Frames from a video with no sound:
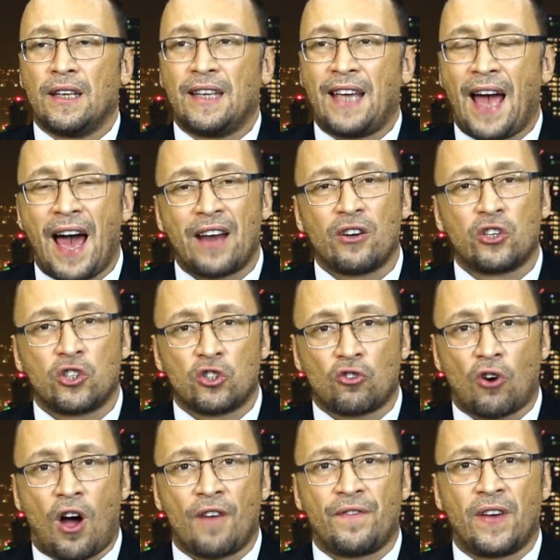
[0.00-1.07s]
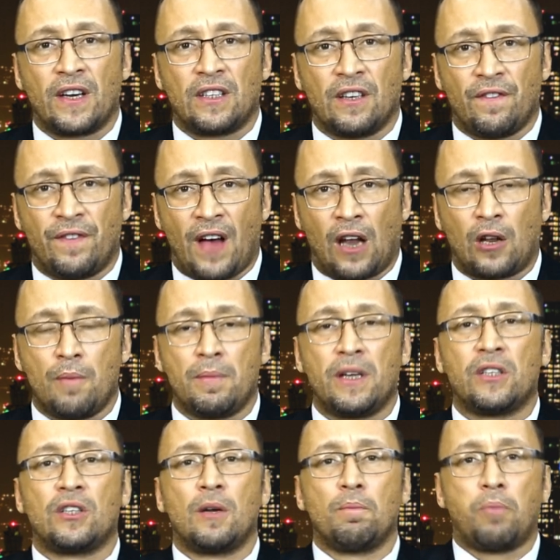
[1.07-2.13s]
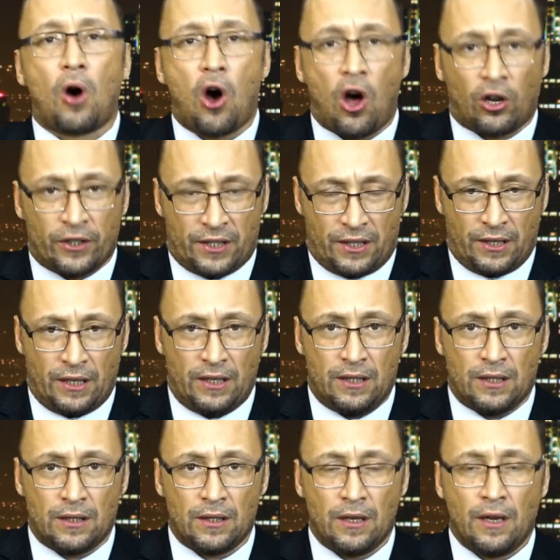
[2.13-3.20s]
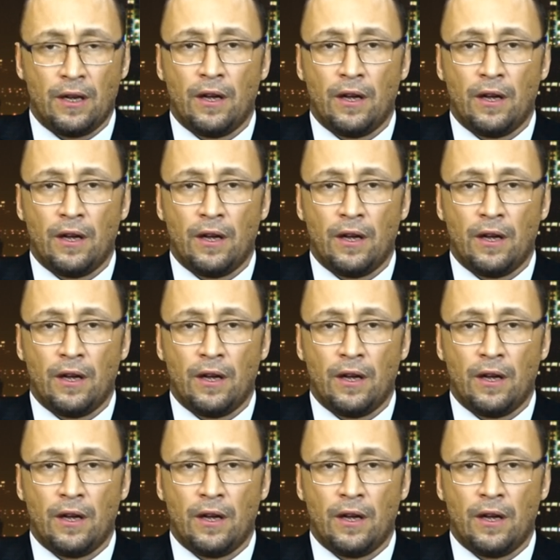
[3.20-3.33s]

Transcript: catastrophic developments and policies